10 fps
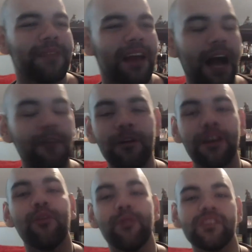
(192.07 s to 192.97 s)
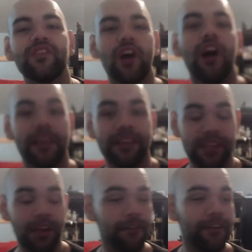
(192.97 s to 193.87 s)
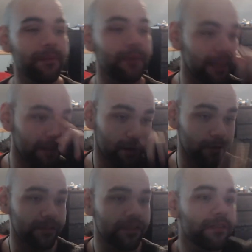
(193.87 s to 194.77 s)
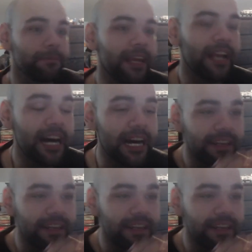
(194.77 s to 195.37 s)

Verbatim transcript: I want to know what song is here, if anybody knows. My god.